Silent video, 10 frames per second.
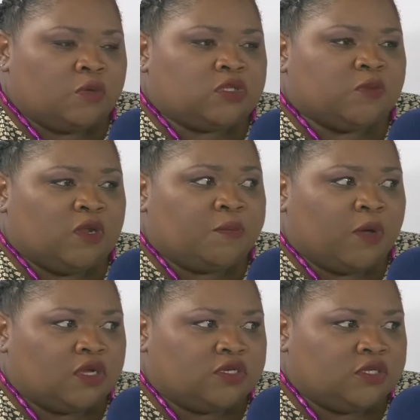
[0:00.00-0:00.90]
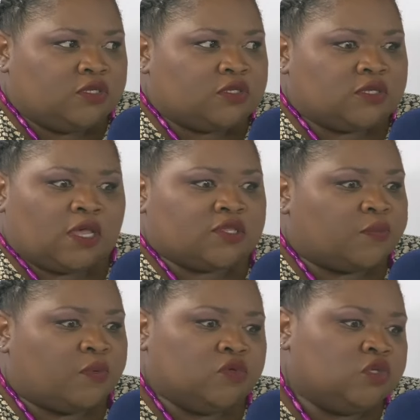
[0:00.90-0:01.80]
smaller parties are
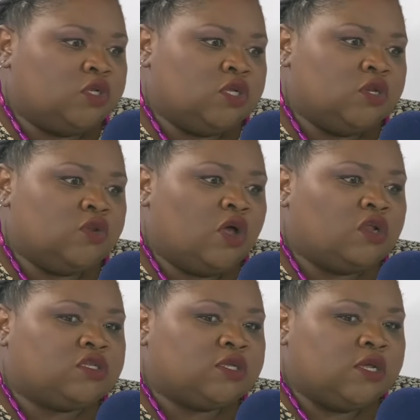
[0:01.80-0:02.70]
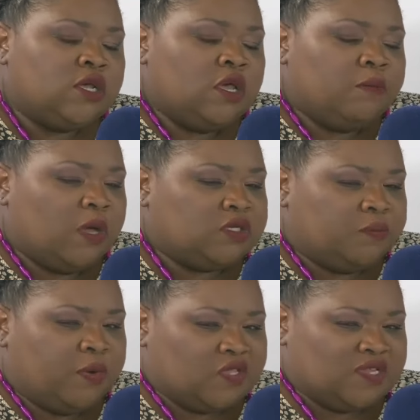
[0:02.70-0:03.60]
supposedly not part
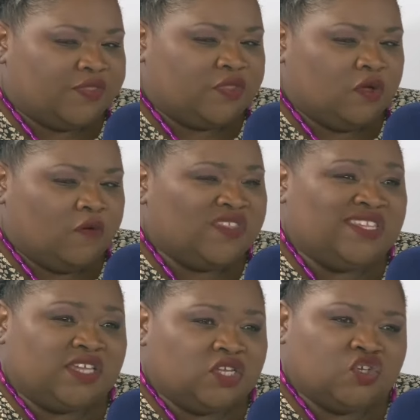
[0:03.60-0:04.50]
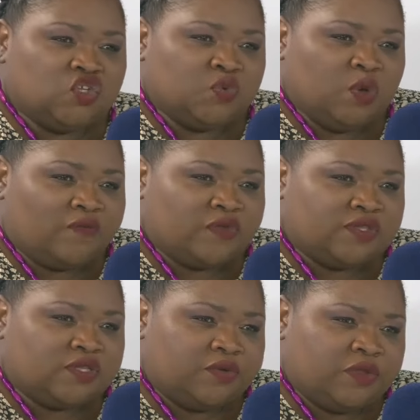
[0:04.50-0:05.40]
and parcel, I think, of the tensions we often
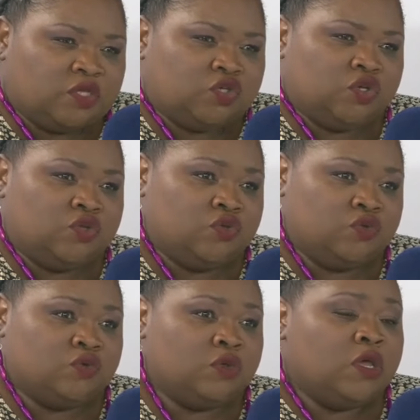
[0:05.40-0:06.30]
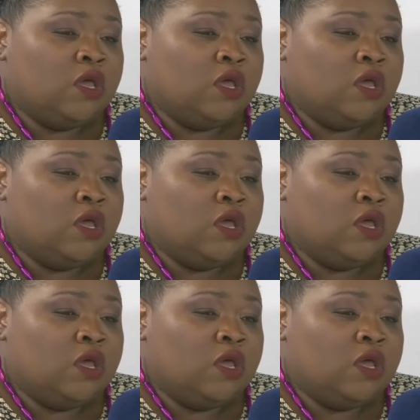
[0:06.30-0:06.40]
see around the GNU,